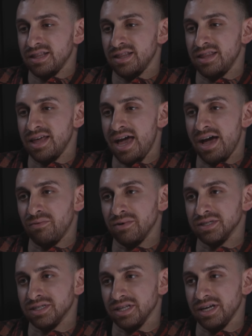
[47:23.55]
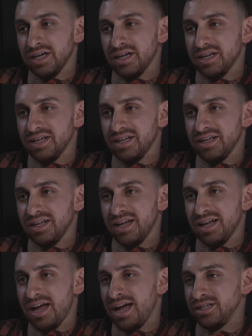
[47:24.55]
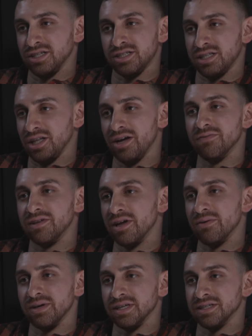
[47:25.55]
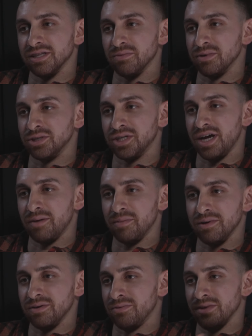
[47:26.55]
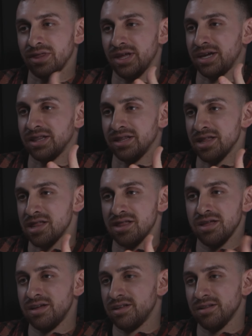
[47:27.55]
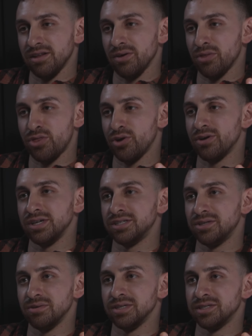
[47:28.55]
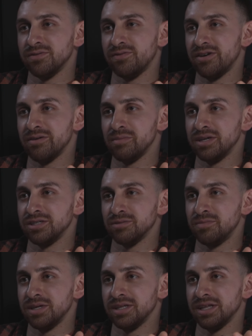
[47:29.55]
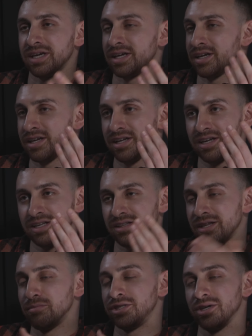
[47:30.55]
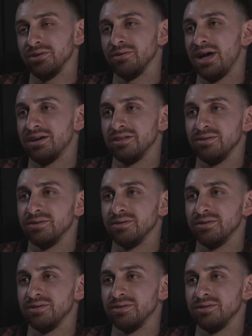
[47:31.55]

that was like, I just loved going into the wood shop with like this, you know, 30 students in front of me and just being like, let me show you how to